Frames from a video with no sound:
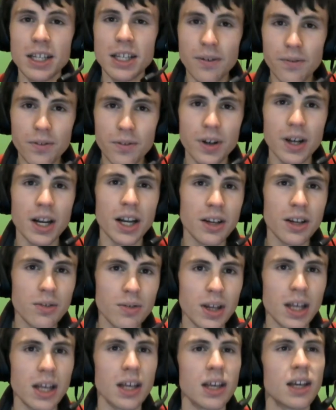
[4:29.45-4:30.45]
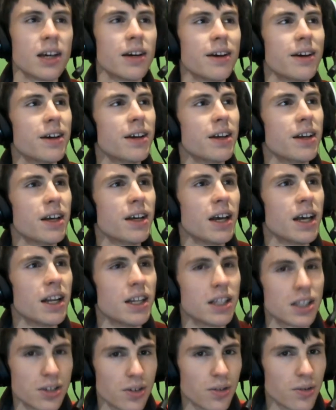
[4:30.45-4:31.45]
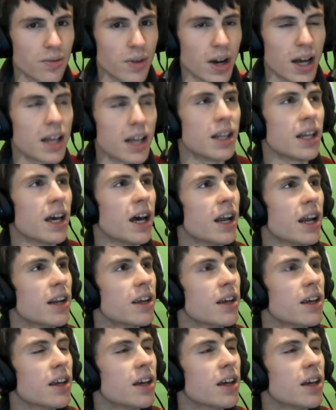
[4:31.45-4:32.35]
different and unique in its own way in that.